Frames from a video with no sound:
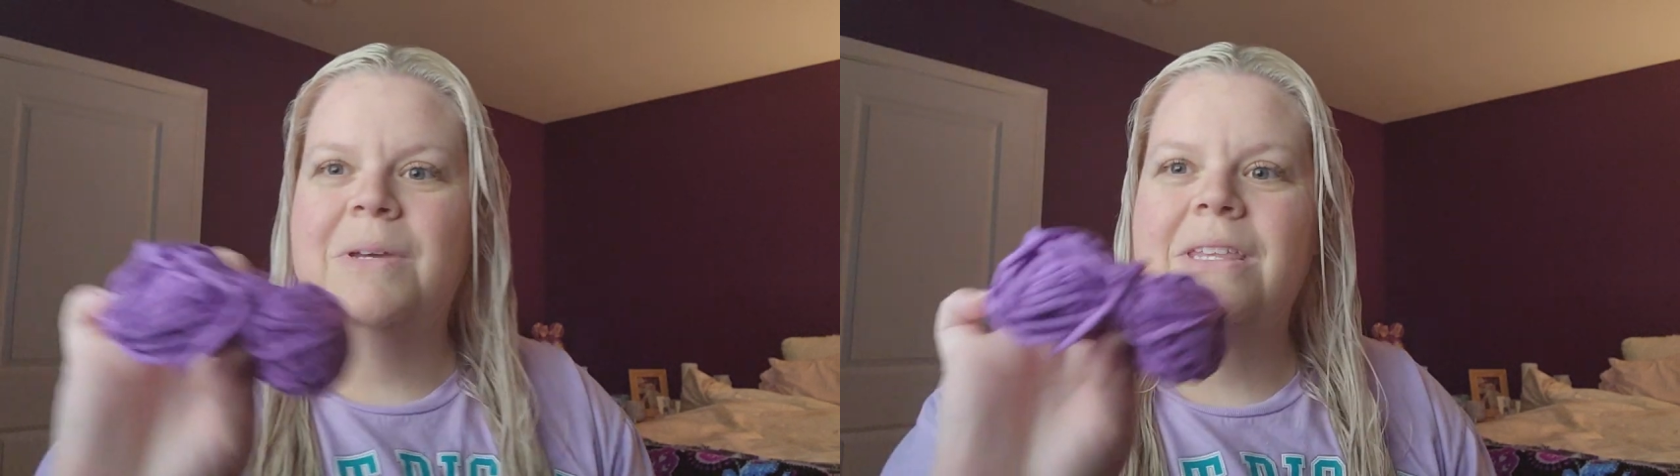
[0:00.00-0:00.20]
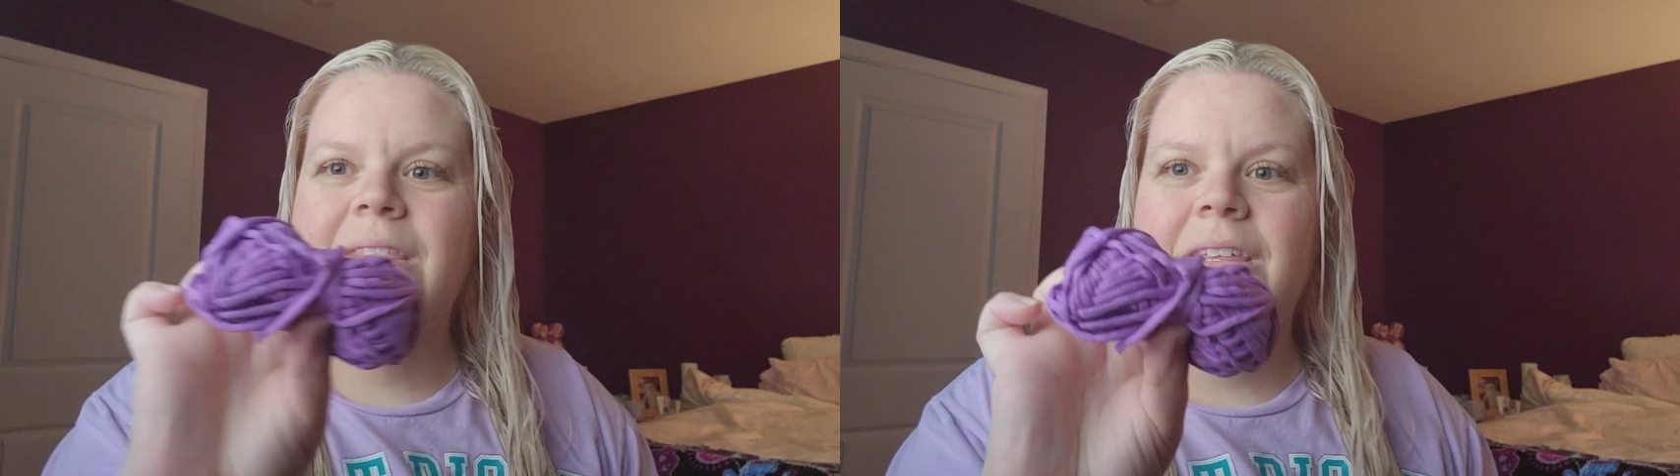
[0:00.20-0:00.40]

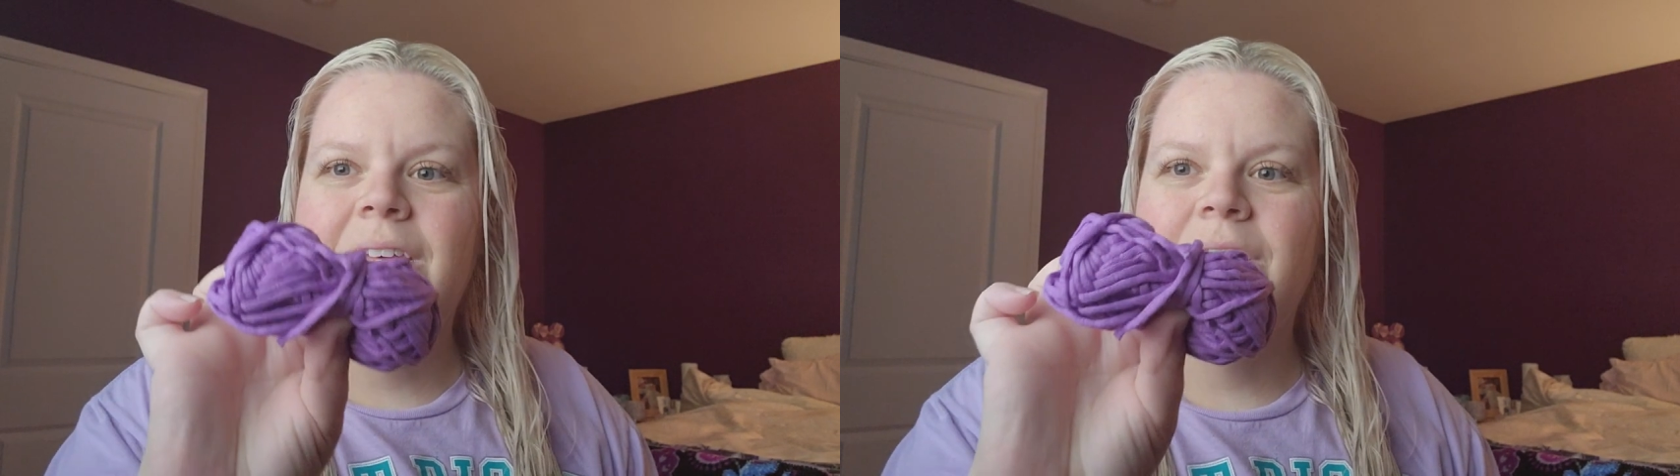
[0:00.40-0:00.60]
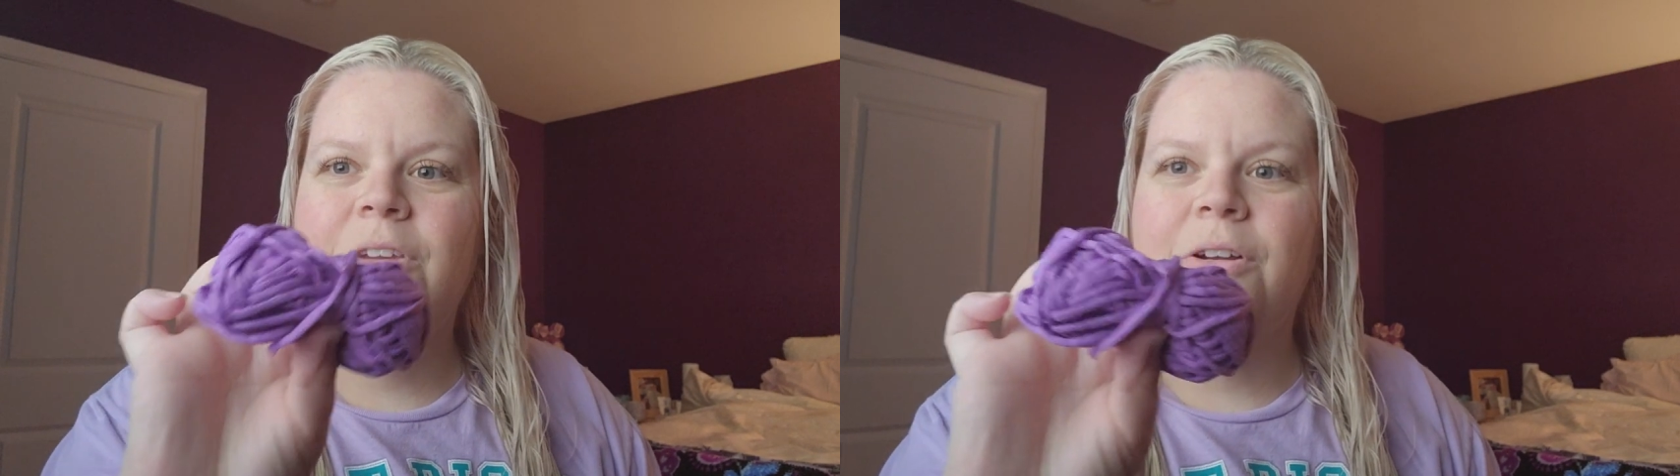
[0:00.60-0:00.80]
with
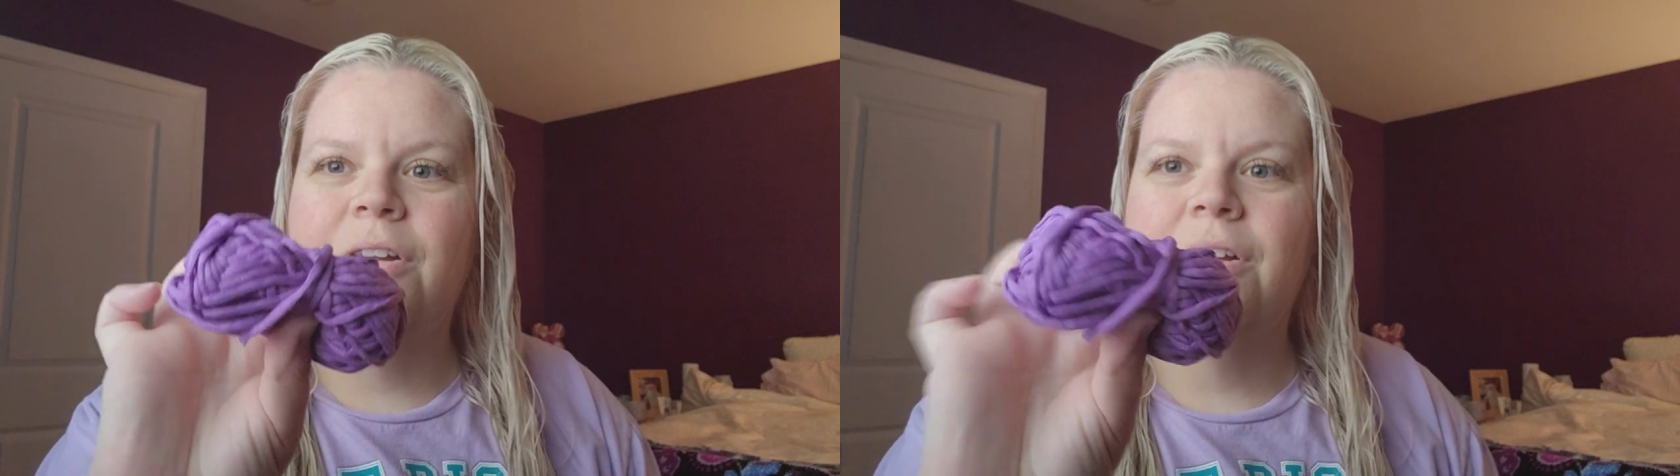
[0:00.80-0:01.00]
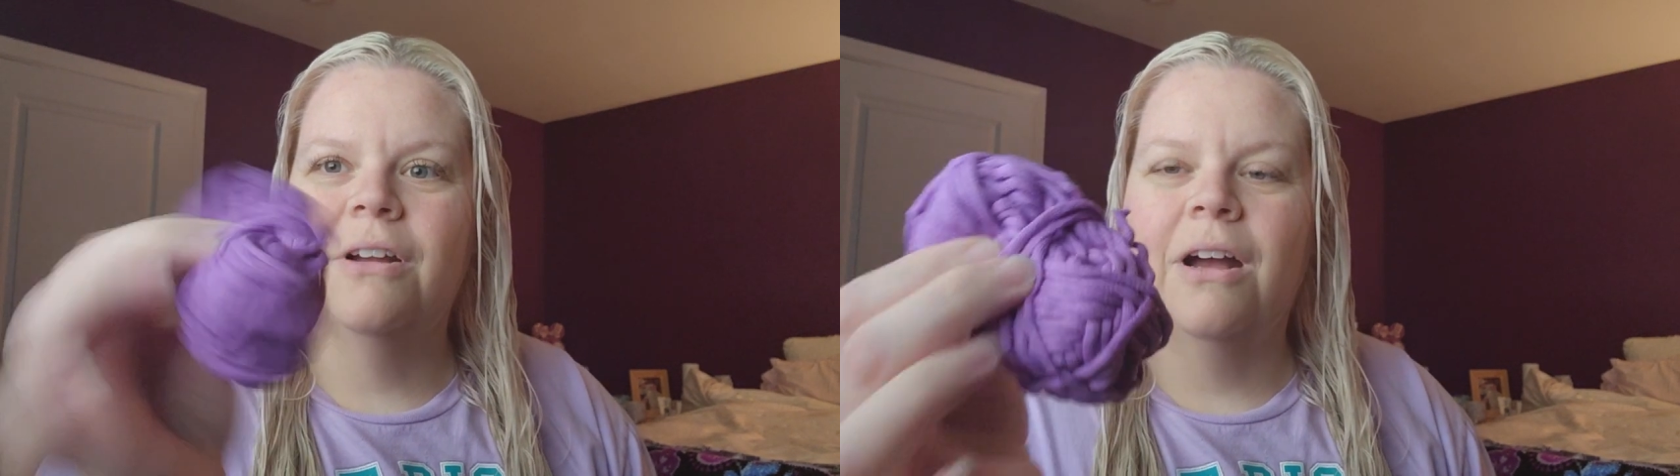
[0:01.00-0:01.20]

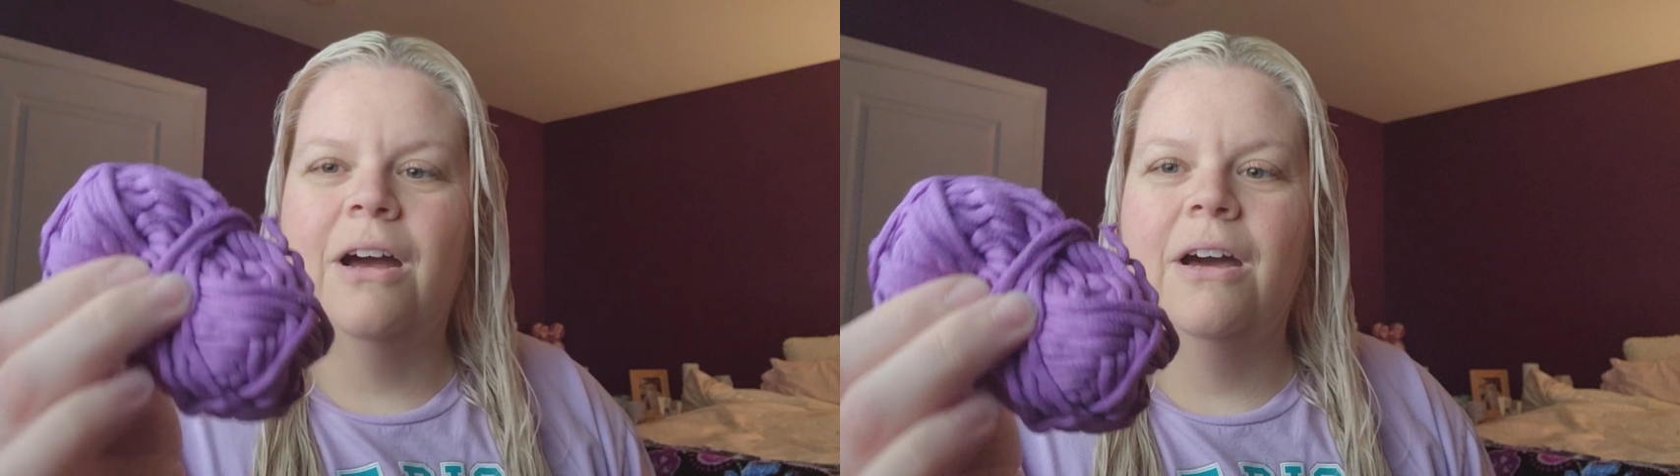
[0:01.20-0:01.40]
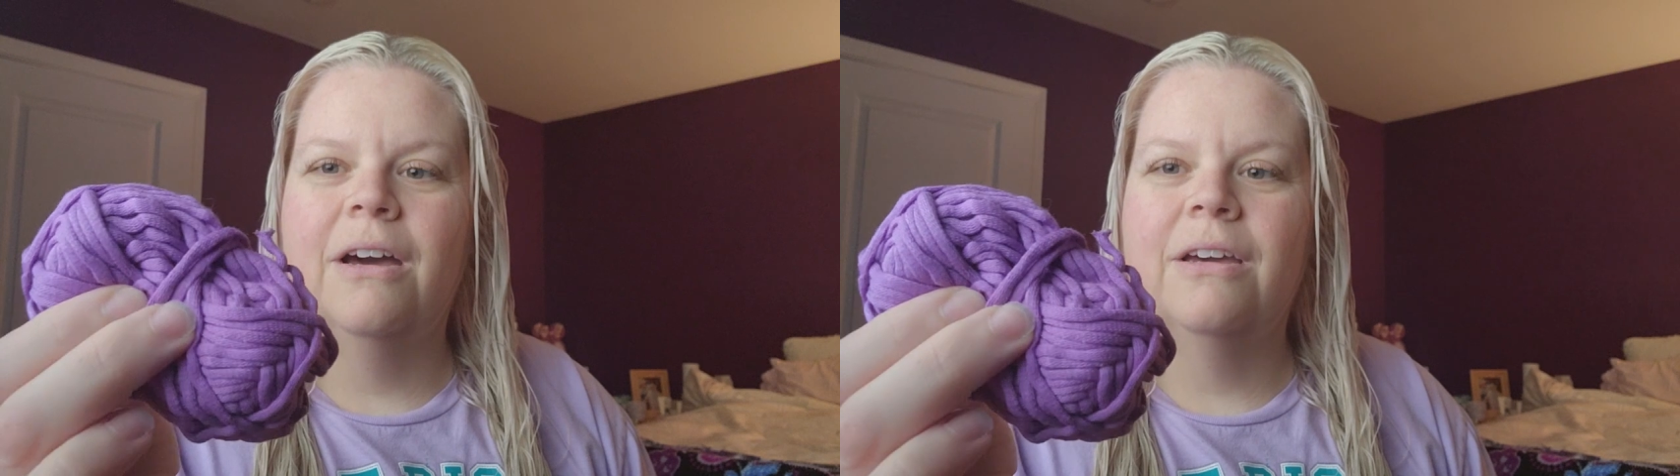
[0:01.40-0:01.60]
your
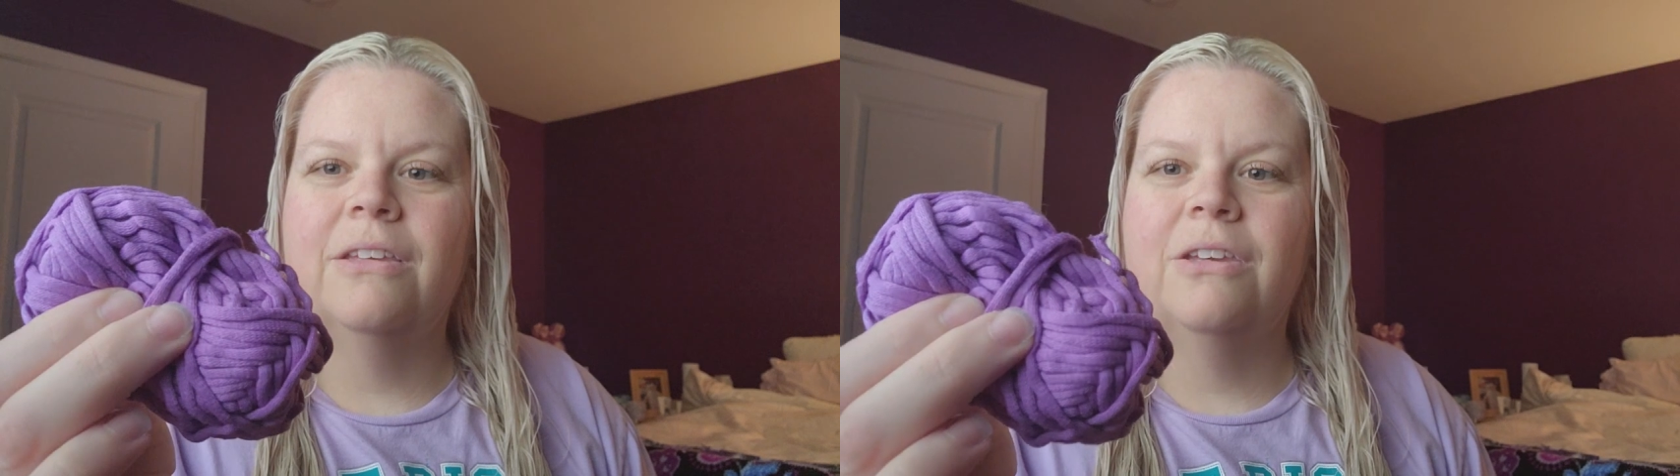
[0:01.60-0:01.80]
uh,